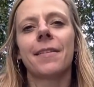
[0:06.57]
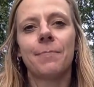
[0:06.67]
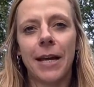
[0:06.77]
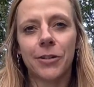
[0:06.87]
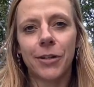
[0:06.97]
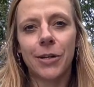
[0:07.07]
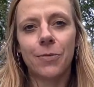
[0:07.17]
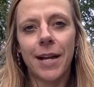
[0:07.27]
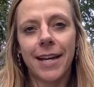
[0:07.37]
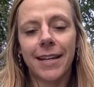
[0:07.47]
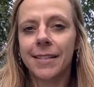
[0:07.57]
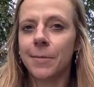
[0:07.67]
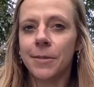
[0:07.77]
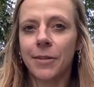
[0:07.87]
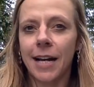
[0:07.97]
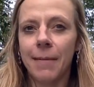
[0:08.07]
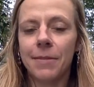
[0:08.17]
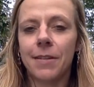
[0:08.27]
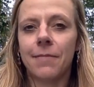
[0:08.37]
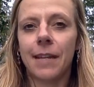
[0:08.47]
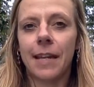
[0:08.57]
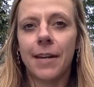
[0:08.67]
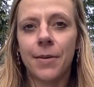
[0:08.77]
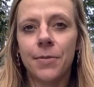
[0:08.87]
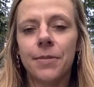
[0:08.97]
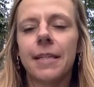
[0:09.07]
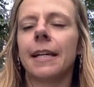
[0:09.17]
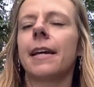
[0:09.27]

Make sure you like and subscribe to the videos